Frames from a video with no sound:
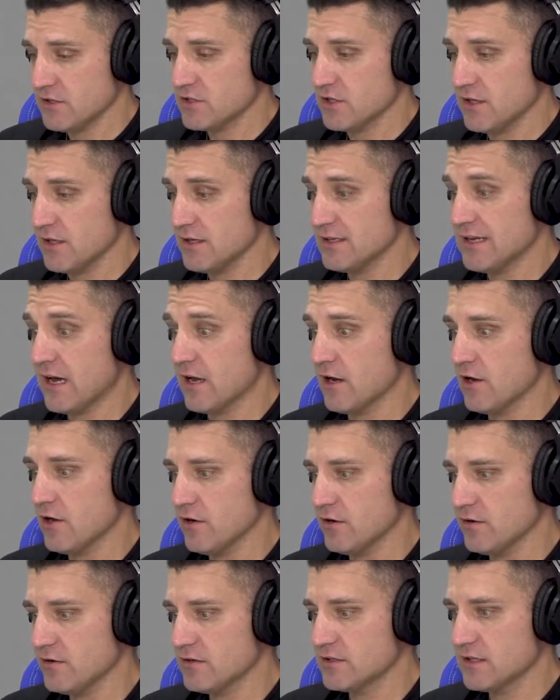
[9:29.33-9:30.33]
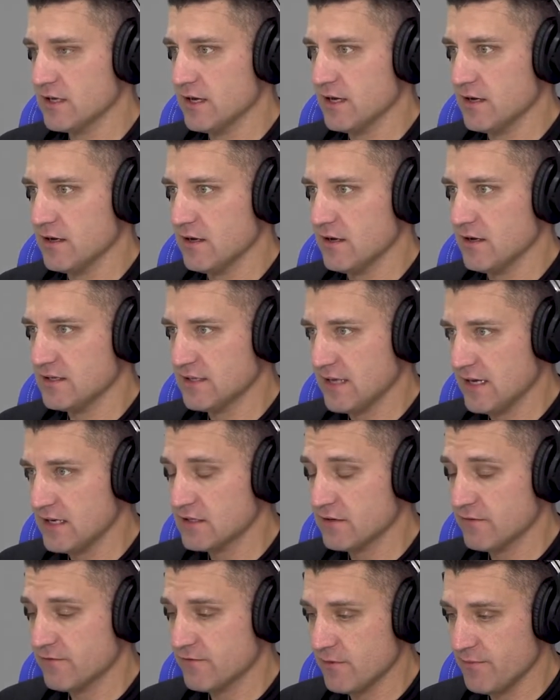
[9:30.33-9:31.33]
So they download
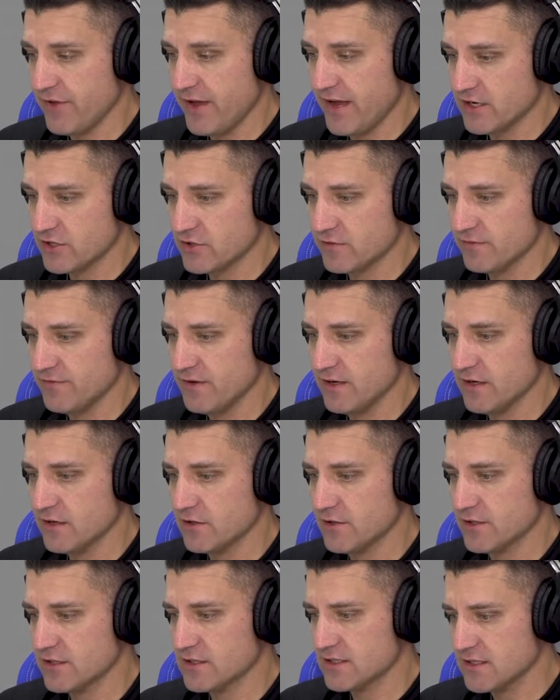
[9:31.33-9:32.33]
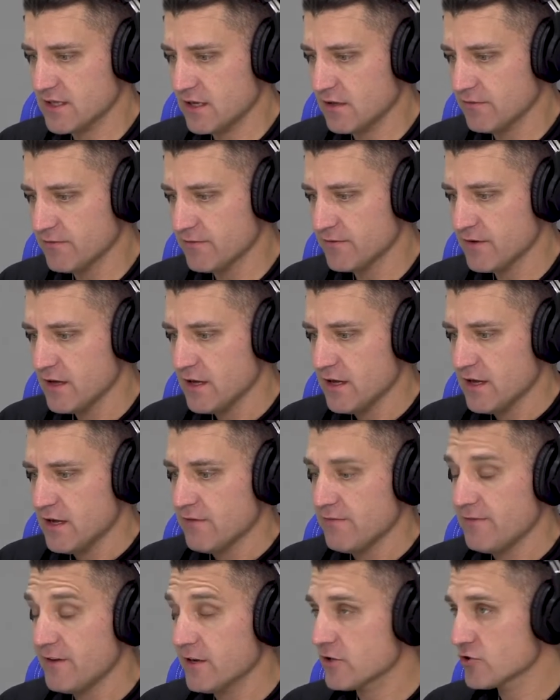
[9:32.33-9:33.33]
data from the actual vehicle itself.
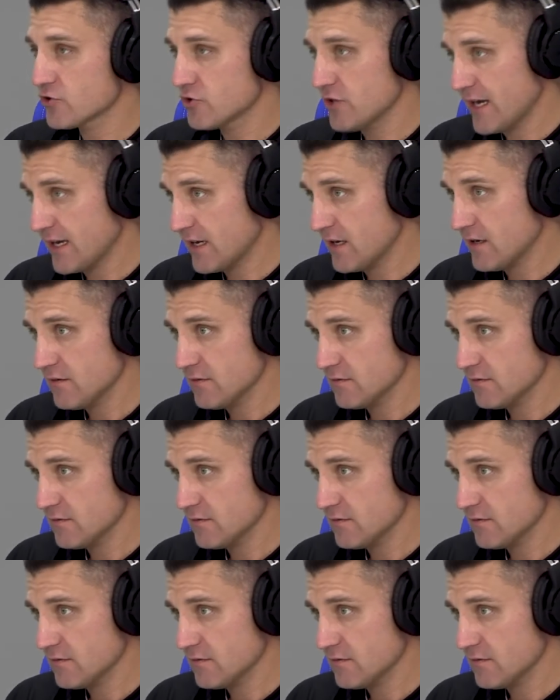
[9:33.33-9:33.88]
Yeah. Vehicle tracking.